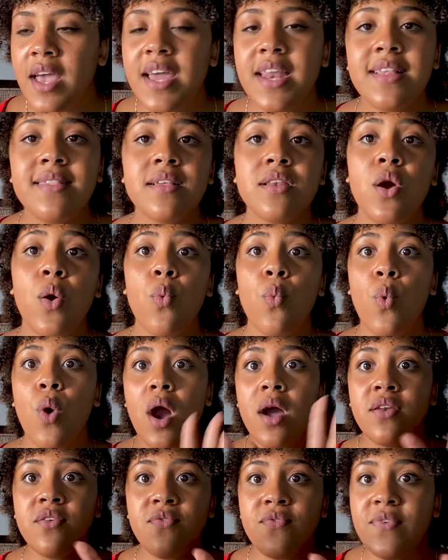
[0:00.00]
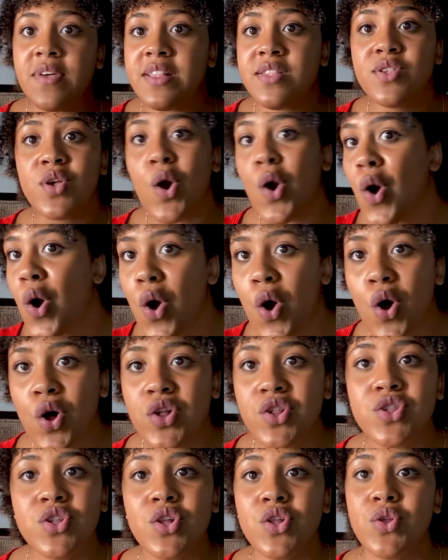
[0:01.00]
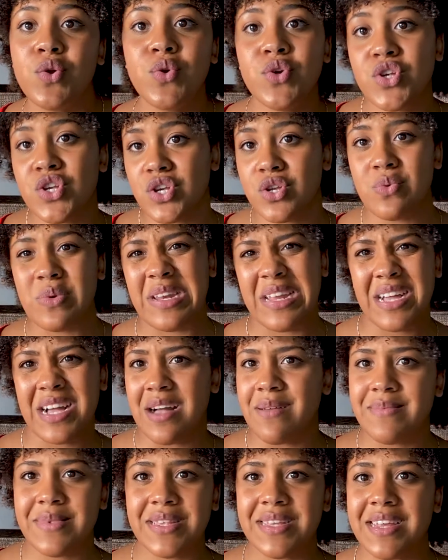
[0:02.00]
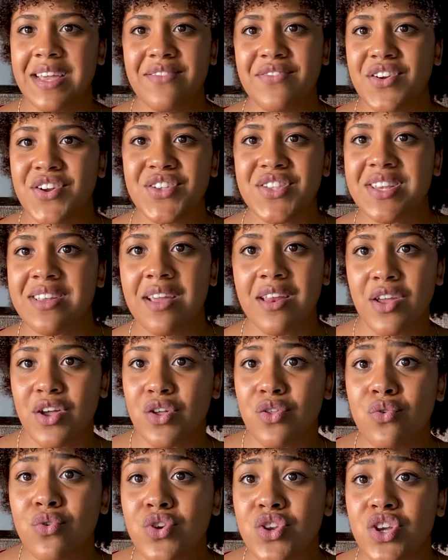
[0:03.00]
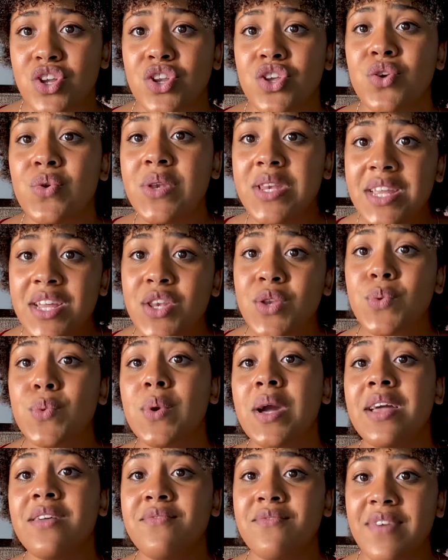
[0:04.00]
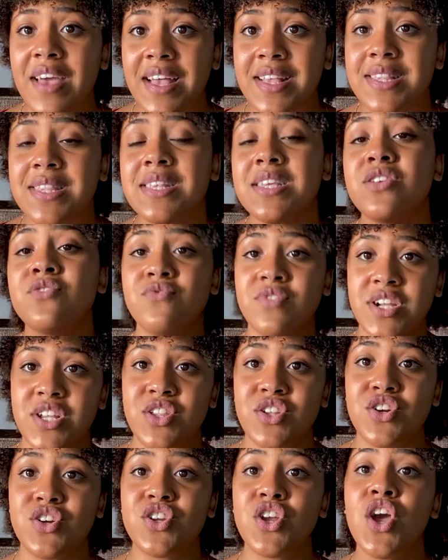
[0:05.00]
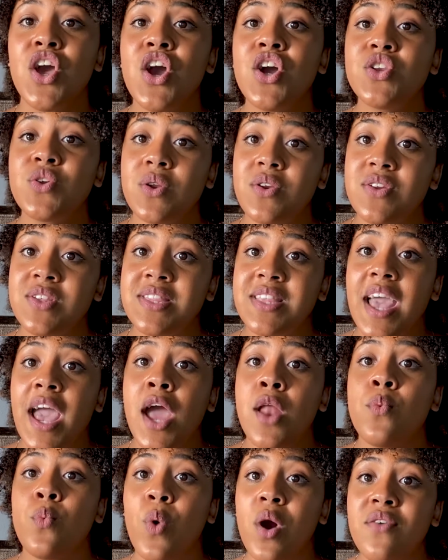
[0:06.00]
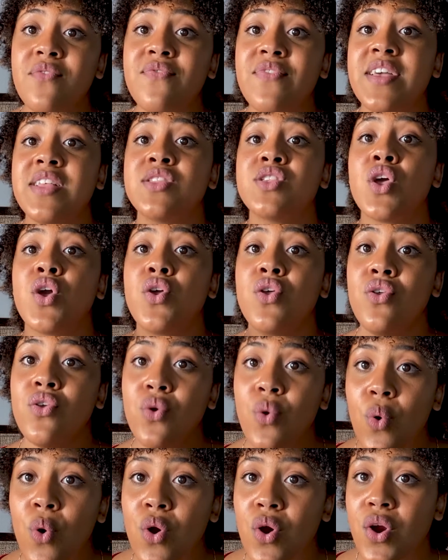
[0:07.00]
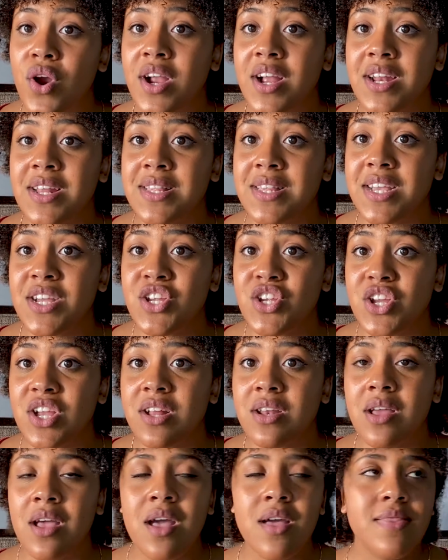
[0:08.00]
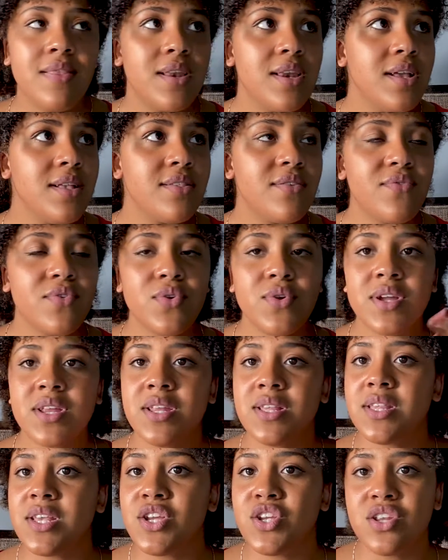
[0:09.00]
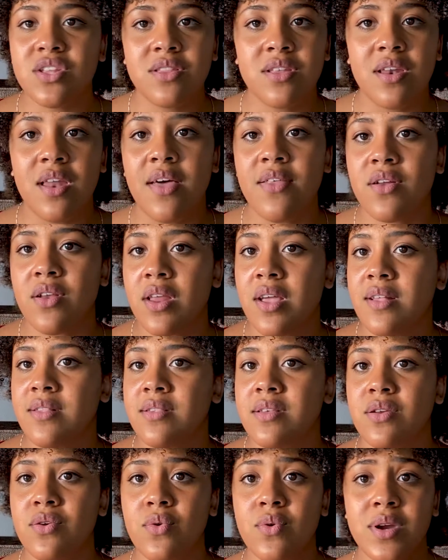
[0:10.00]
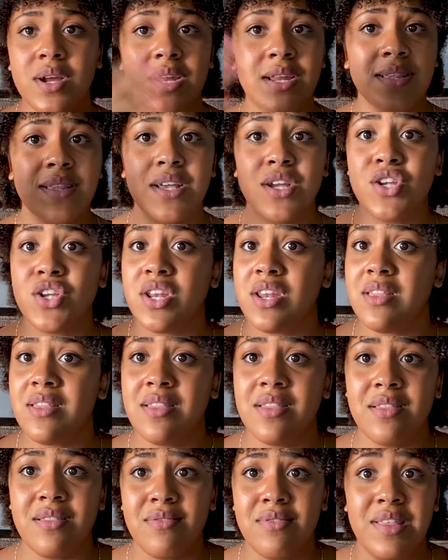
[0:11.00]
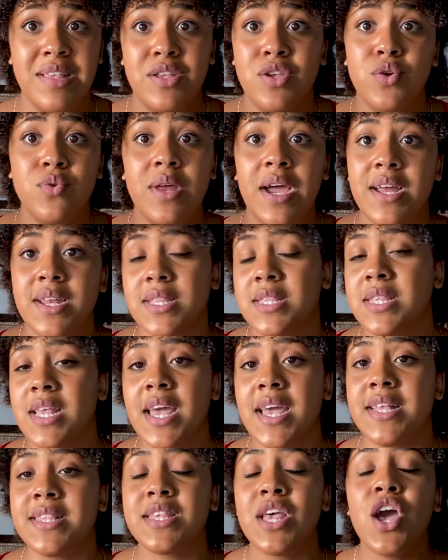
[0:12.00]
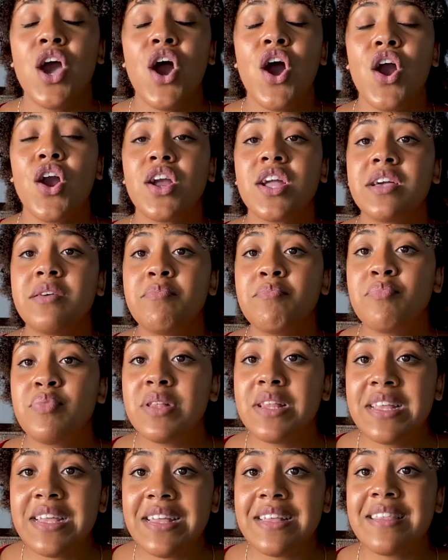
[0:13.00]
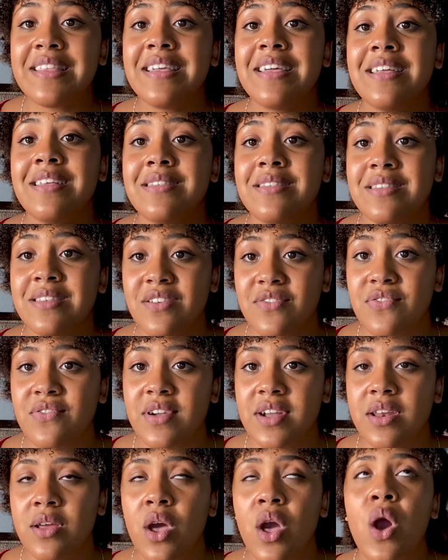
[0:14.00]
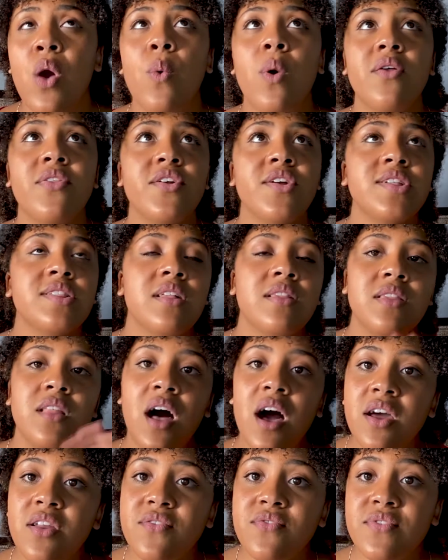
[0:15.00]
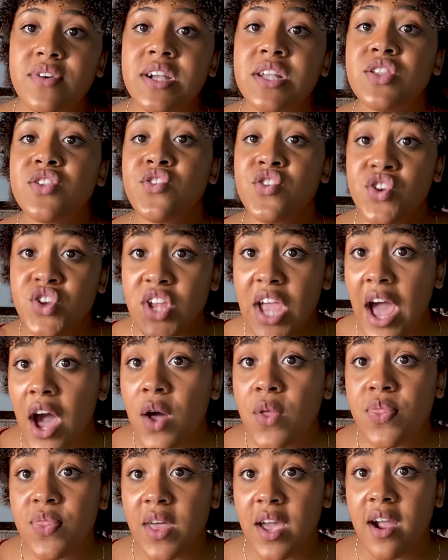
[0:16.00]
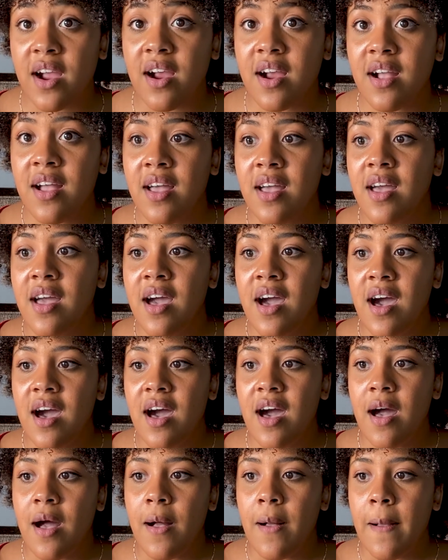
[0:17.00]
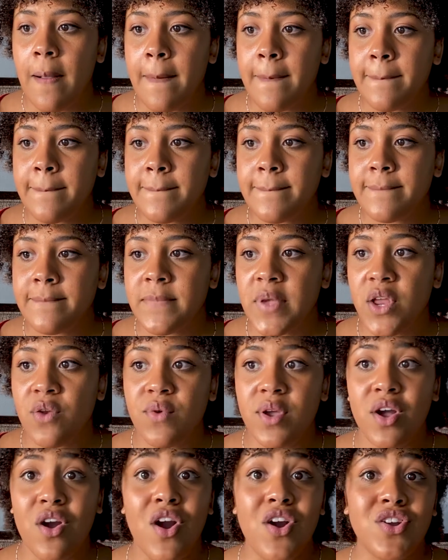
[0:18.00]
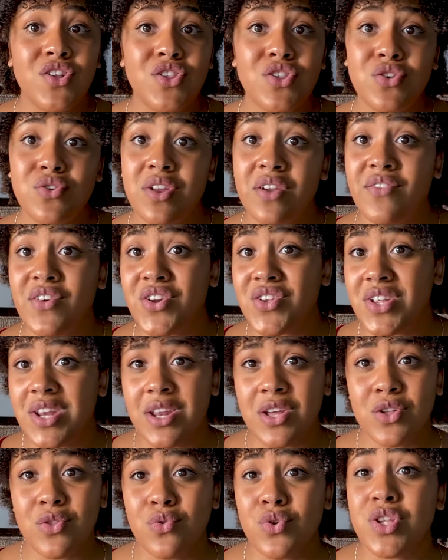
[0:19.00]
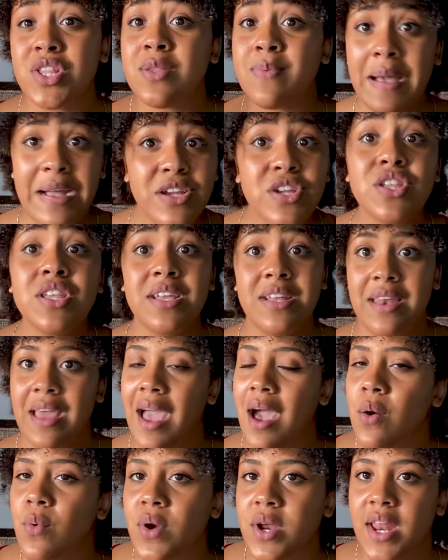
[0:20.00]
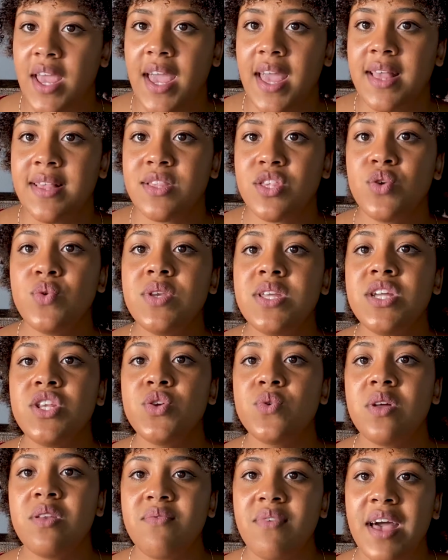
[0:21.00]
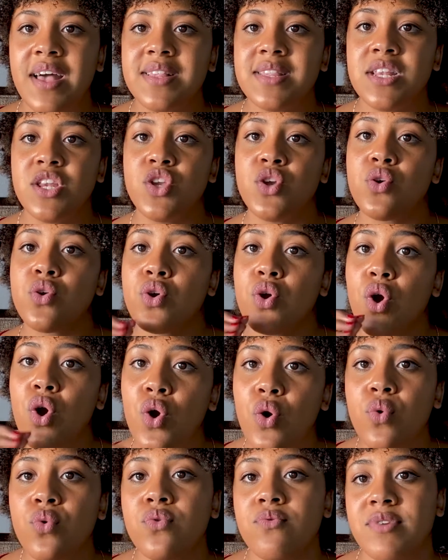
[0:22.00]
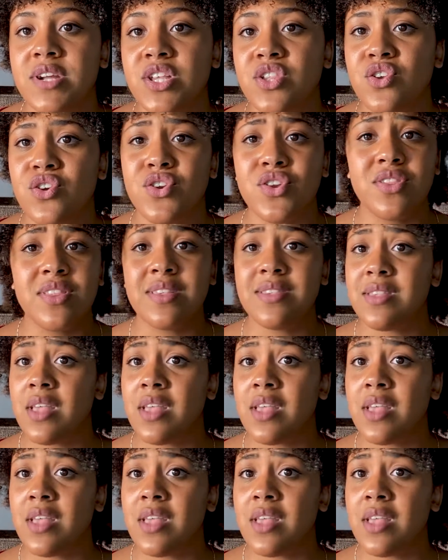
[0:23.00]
It isn't a one-fits-all solution when it comes to diversity and inclusion. You need to invest in research to understand what fits your organization. The needs of an organization in the Netherlands and an organization in the United States are completely different. While there is a lot of research out there, in regards to diversity and inclusion, especially nowadays, you need to invest in your own research in the